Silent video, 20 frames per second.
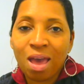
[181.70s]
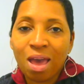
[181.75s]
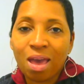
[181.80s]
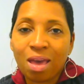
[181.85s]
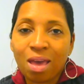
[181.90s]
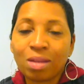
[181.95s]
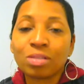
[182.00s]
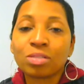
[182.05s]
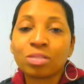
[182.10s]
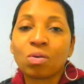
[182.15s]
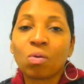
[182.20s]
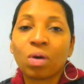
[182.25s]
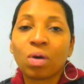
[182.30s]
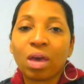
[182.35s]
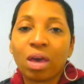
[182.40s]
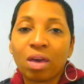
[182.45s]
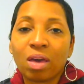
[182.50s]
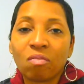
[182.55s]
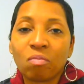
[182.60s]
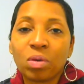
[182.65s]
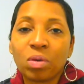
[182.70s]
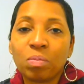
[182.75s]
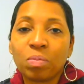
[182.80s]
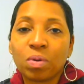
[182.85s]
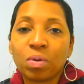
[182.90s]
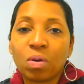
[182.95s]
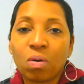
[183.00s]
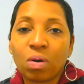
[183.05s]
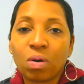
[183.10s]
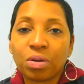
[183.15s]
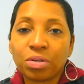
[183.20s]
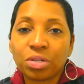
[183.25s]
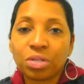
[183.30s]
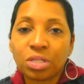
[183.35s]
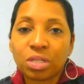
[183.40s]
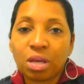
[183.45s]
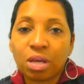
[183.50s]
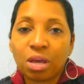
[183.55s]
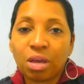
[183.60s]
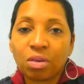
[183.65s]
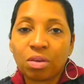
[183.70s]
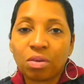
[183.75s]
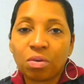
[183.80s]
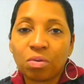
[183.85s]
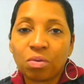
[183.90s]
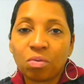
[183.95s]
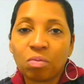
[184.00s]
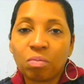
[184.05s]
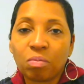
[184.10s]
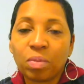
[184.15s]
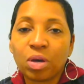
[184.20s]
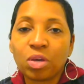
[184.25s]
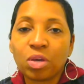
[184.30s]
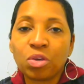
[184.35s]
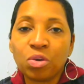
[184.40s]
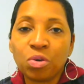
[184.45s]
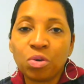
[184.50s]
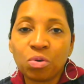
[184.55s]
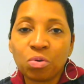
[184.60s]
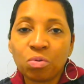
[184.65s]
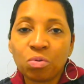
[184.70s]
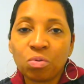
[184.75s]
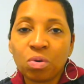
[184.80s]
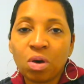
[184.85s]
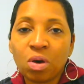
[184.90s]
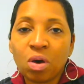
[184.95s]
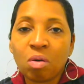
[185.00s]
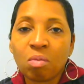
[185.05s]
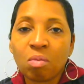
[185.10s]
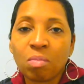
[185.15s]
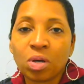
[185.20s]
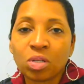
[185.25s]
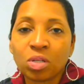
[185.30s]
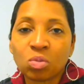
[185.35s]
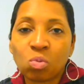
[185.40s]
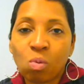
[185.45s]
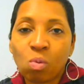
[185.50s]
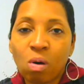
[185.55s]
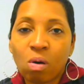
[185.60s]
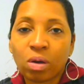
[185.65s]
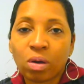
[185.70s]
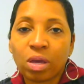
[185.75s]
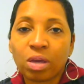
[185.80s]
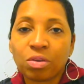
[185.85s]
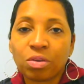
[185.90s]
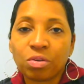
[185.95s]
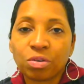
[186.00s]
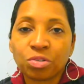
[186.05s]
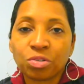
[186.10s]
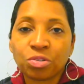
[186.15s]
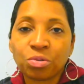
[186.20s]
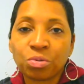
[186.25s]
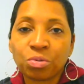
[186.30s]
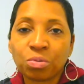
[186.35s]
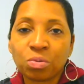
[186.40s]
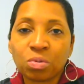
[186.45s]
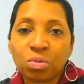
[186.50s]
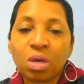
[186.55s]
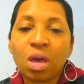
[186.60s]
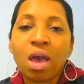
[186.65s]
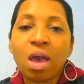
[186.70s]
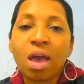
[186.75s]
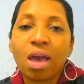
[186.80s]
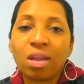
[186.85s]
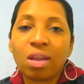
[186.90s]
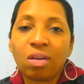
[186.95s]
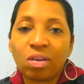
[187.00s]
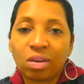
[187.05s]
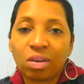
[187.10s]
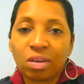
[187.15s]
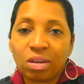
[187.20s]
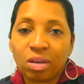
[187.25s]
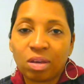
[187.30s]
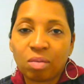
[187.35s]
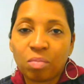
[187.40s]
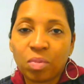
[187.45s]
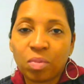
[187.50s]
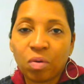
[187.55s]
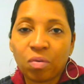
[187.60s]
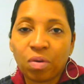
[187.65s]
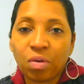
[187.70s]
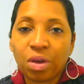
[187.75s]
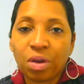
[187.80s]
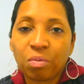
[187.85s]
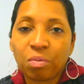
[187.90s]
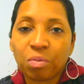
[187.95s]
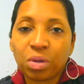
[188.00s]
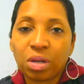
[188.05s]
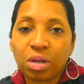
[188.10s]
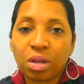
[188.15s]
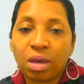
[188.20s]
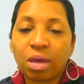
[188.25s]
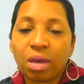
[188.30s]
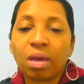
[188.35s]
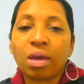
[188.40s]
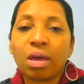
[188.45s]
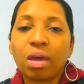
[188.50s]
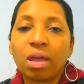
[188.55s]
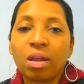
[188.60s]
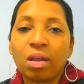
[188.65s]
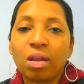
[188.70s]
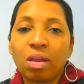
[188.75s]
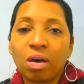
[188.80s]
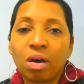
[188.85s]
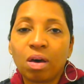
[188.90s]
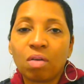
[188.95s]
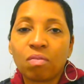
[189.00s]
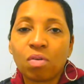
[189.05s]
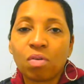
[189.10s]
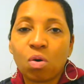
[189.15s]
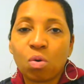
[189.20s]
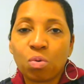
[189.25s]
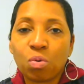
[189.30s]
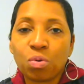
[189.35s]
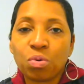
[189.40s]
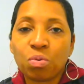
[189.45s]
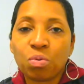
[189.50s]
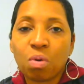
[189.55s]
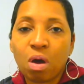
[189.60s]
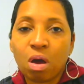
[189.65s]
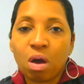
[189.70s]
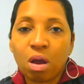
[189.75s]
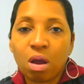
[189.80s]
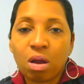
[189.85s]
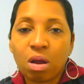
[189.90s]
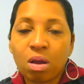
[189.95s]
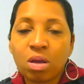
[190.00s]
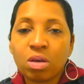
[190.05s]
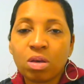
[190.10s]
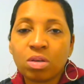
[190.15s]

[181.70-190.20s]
And it's okay if people don't understand you, but you must walk in your truth and look in that mirror every day and love who you are.